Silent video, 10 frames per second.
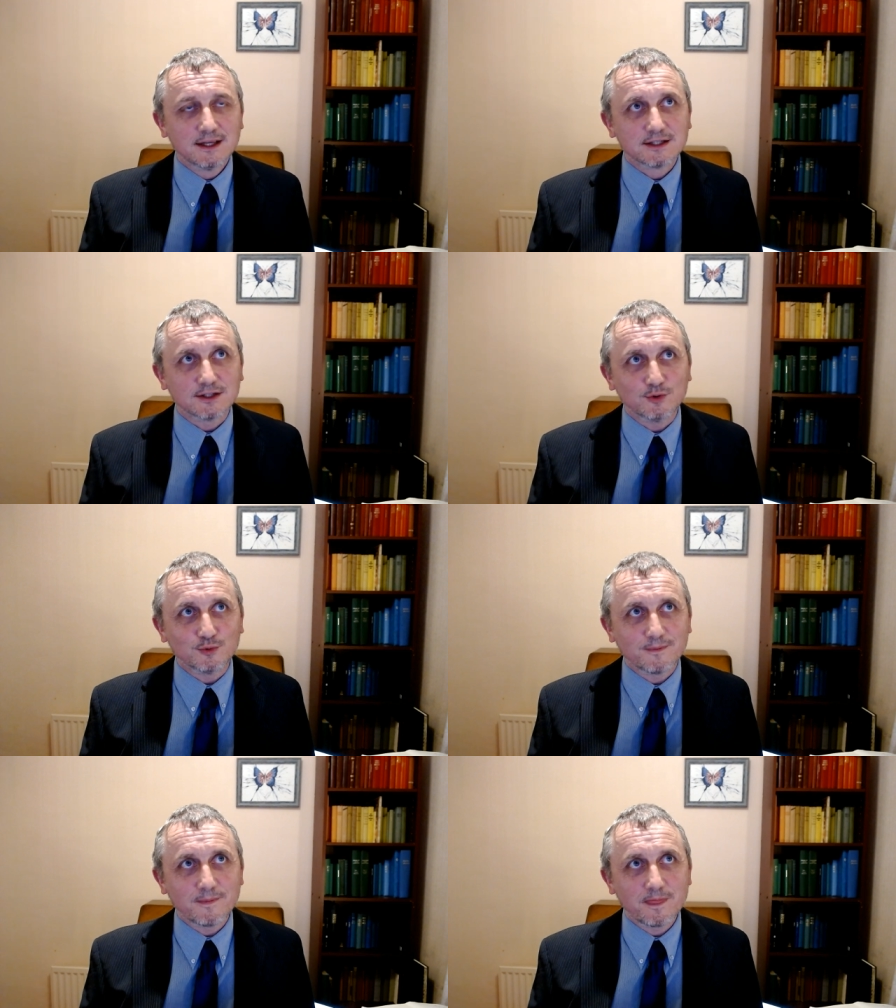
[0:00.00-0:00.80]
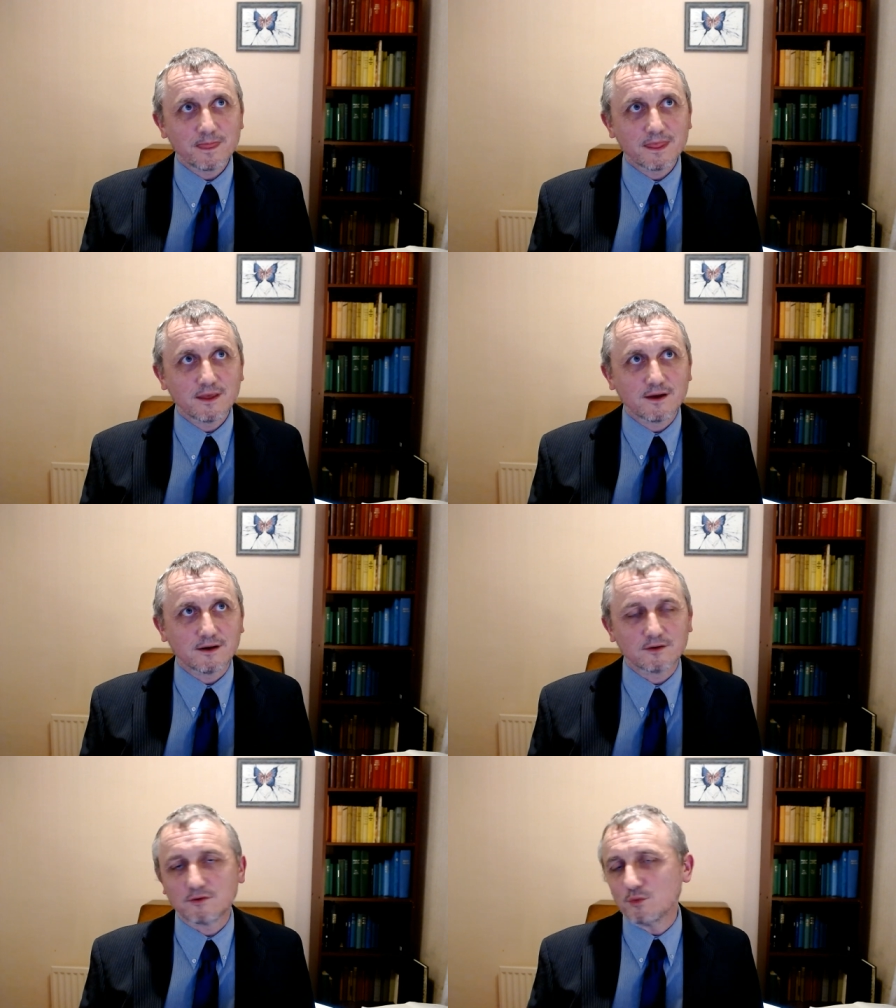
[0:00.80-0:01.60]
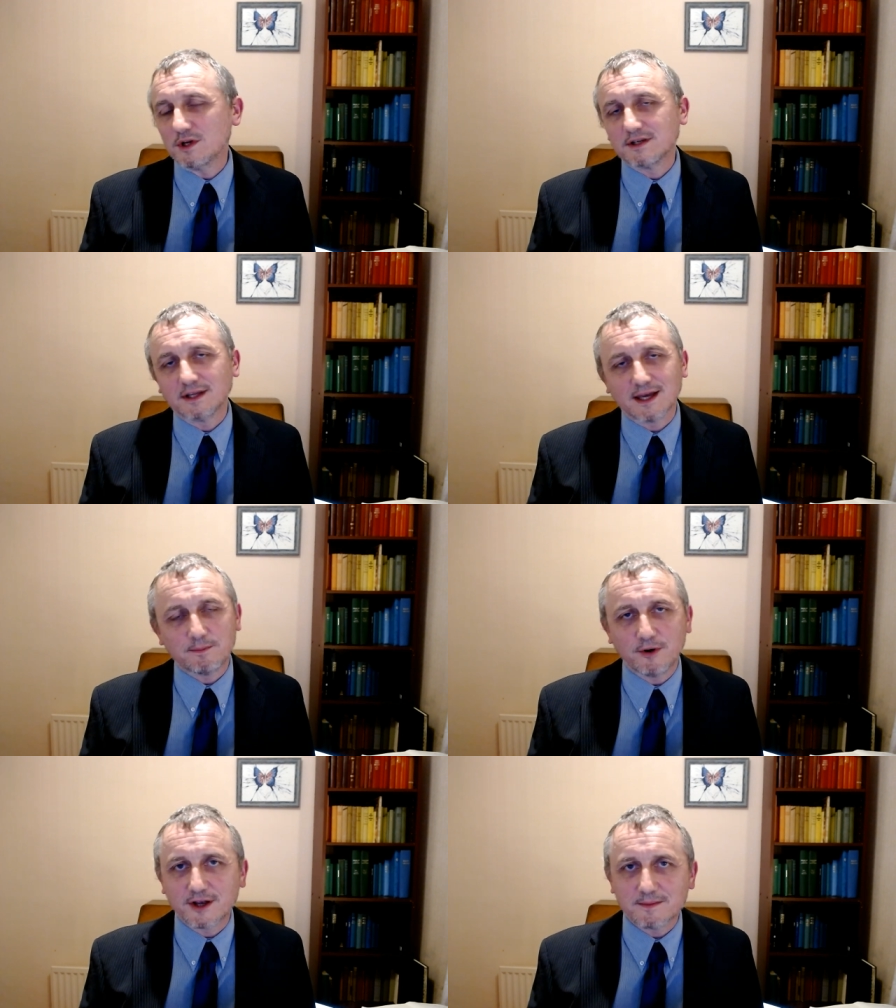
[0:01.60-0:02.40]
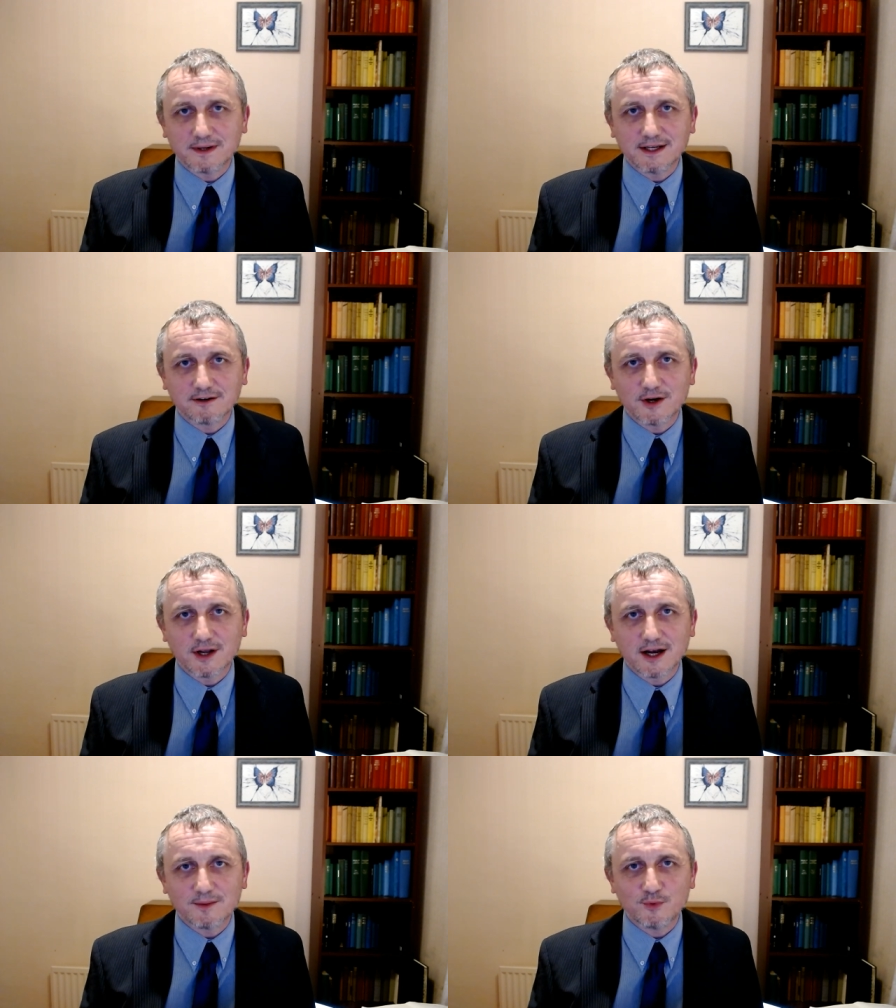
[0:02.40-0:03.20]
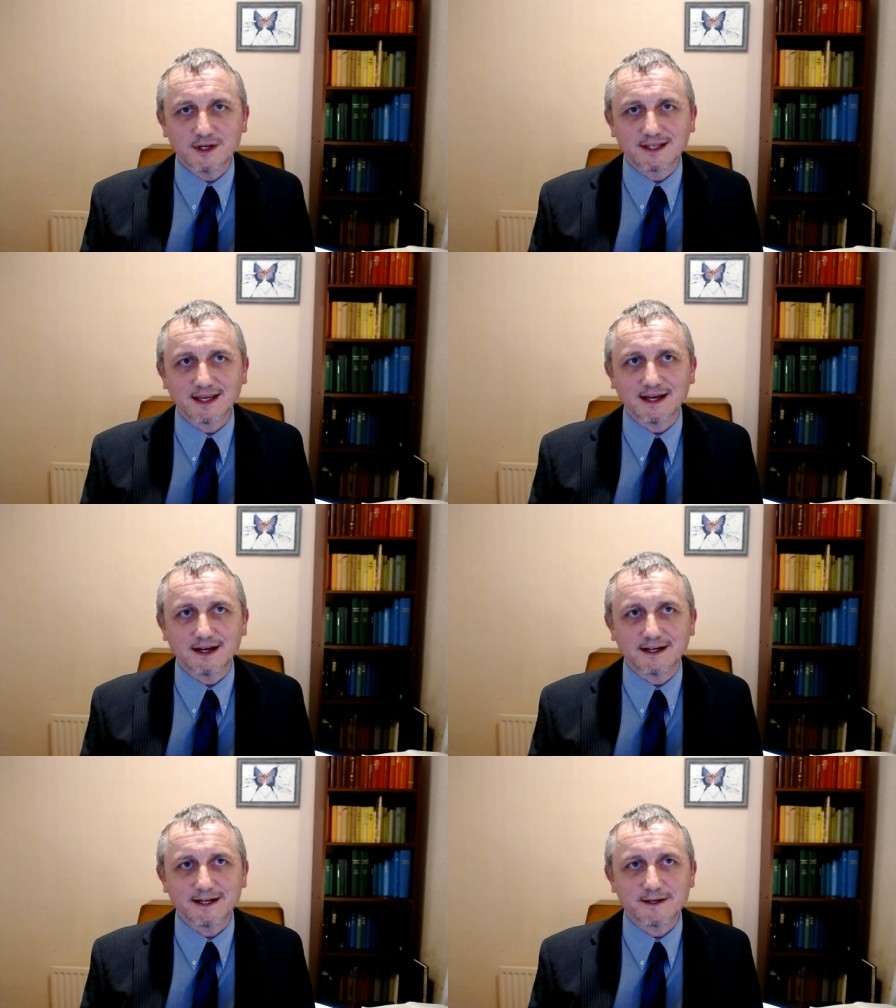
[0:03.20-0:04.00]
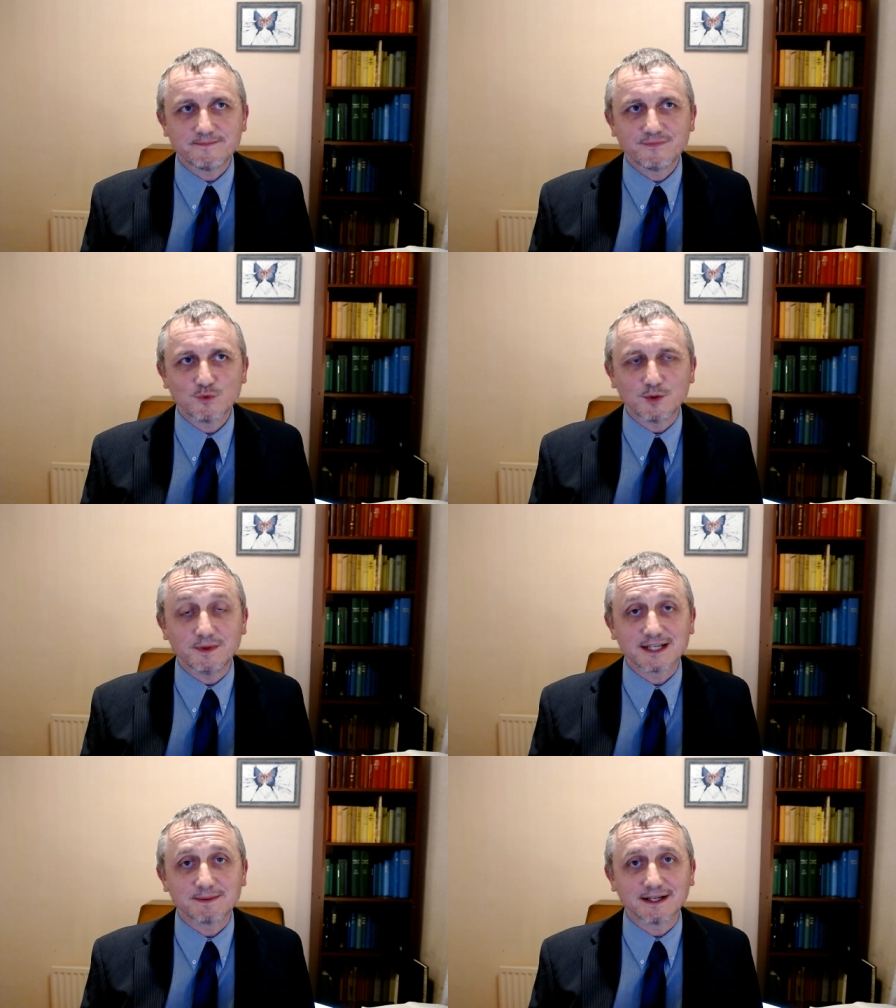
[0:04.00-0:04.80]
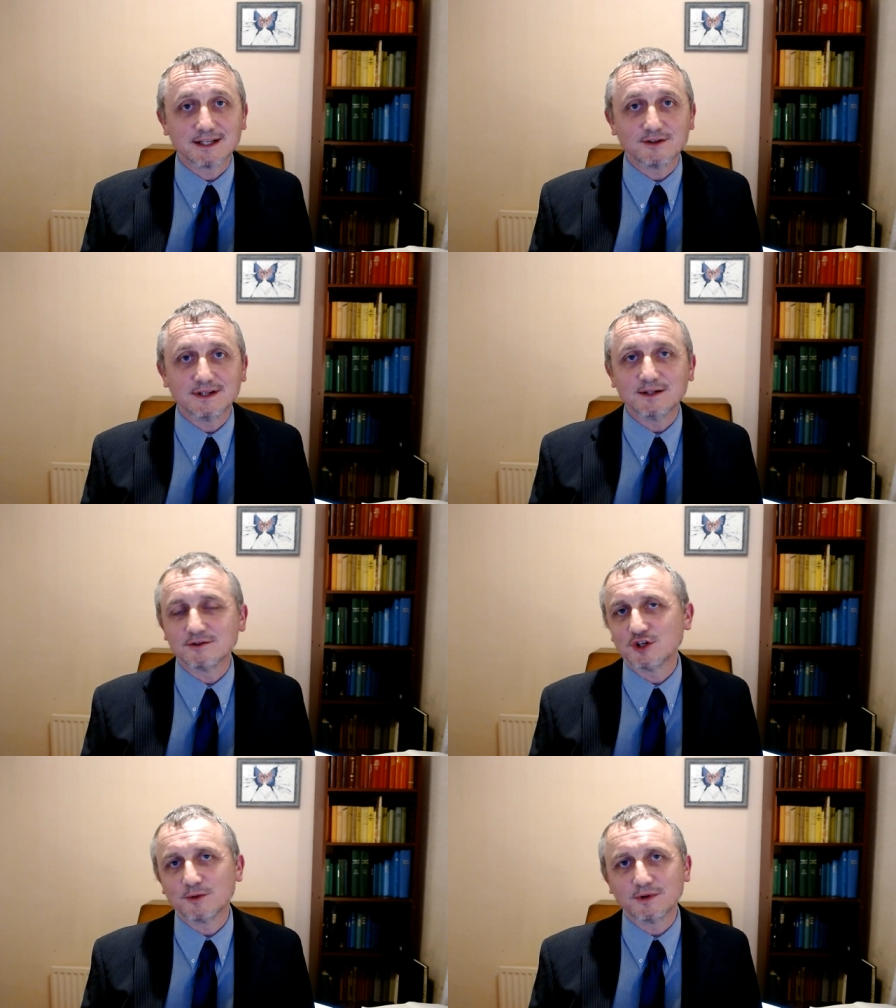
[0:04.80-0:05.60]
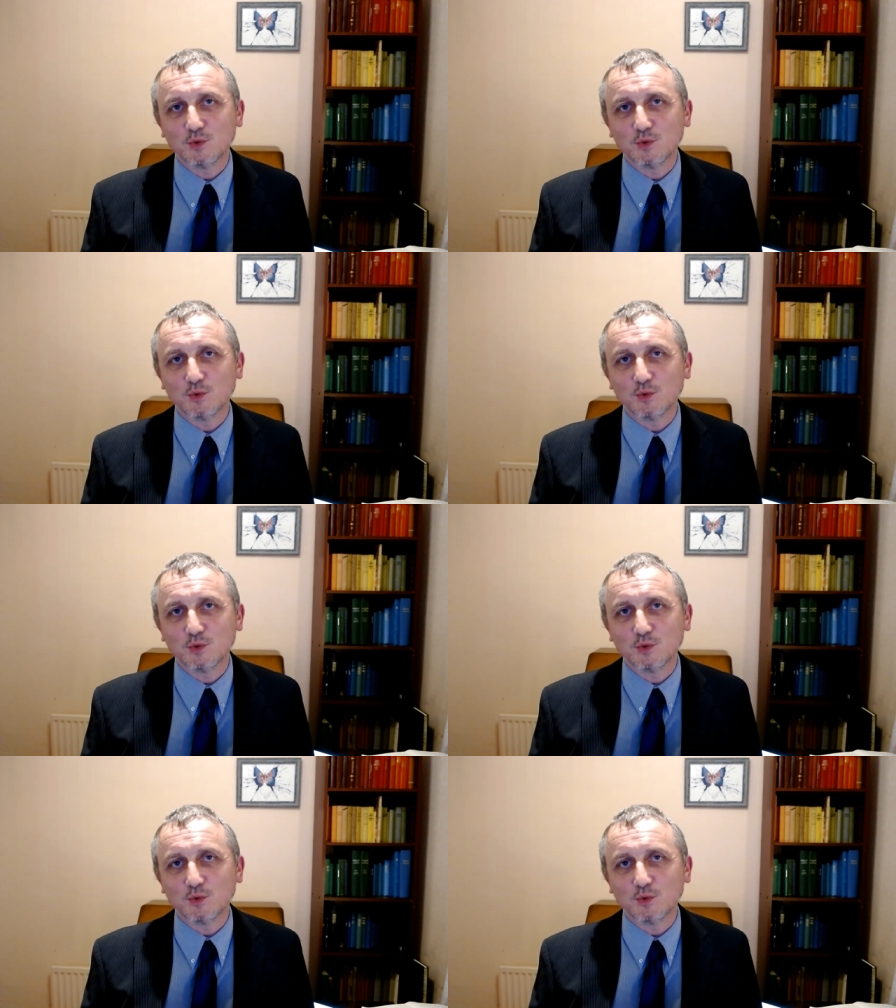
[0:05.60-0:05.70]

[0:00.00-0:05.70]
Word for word: So we used to get pocket money growing up. We'd get uh, we'd be expected to do a little job at the